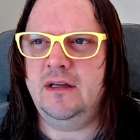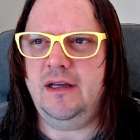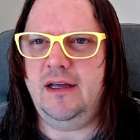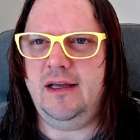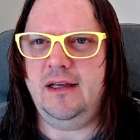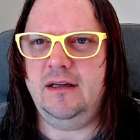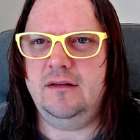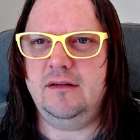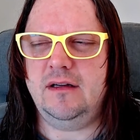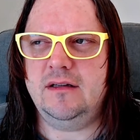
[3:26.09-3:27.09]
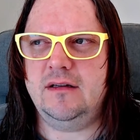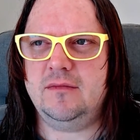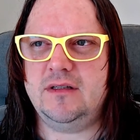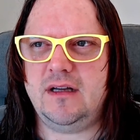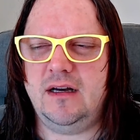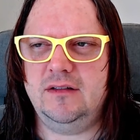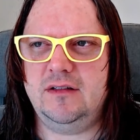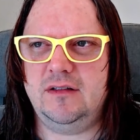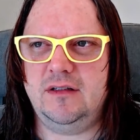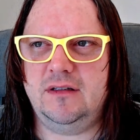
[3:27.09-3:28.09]
and I'm starting to
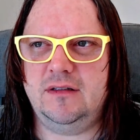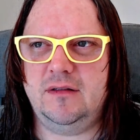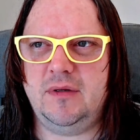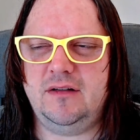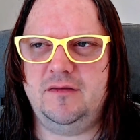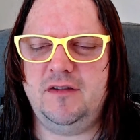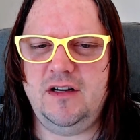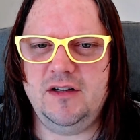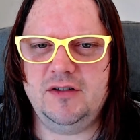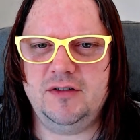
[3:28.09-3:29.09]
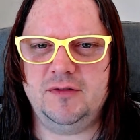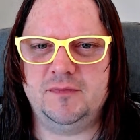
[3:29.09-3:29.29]
learn a bit of Finnish.